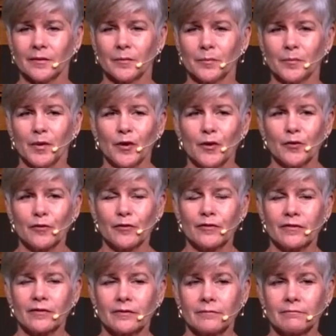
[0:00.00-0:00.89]

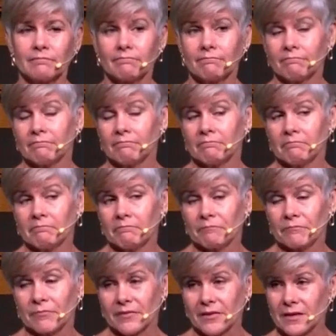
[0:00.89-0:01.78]
both
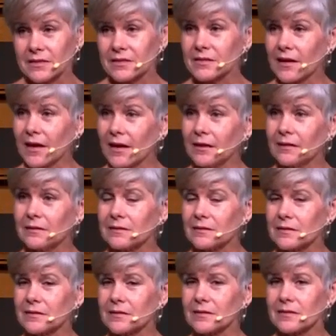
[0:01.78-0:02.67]
the
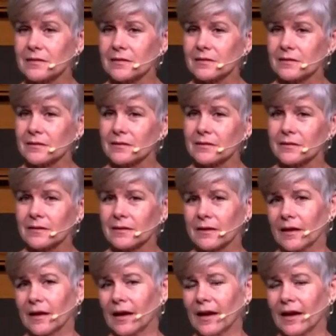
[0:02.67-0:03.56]
saints
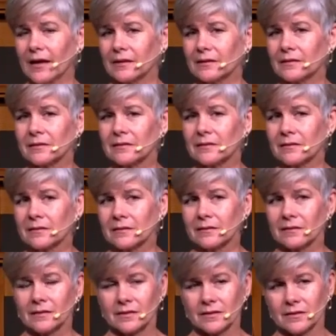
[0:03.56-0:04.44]
and
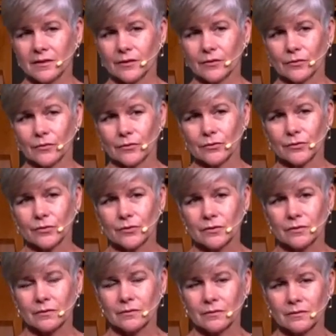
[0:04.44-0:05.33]
the
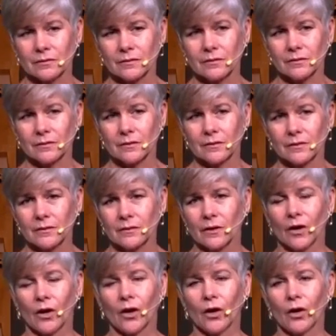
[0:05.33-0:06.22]
sinners,
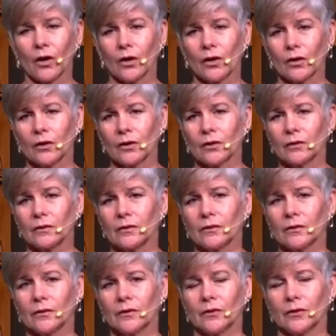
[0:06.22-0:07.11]
all
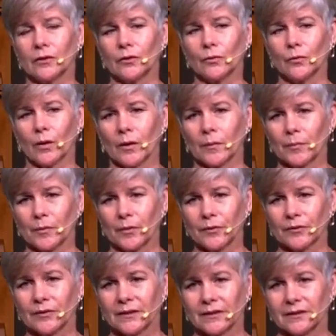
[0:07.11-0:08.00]
who are
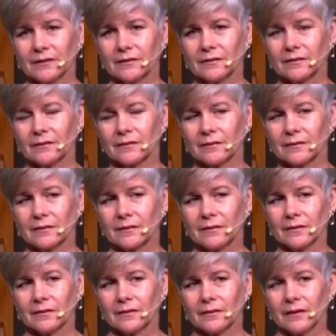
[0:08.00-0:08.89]
broken
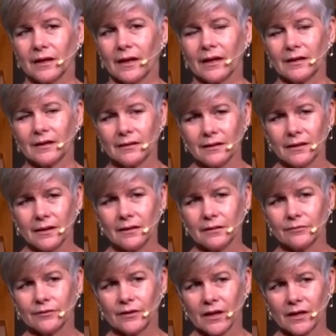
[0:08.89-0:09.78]
and in
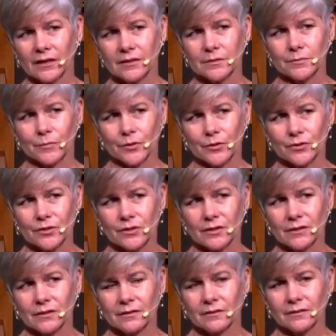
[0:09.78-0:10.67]
need of God's
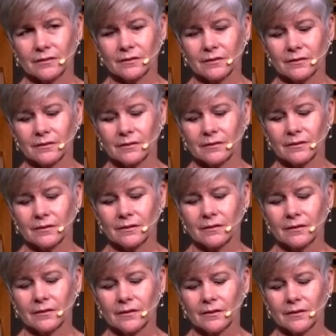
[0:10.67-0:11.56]
mercy.
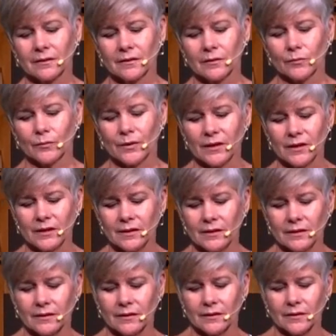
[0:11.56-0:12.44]

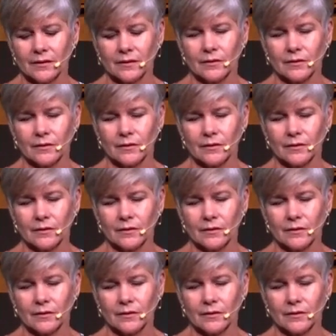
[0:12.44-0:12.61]
We,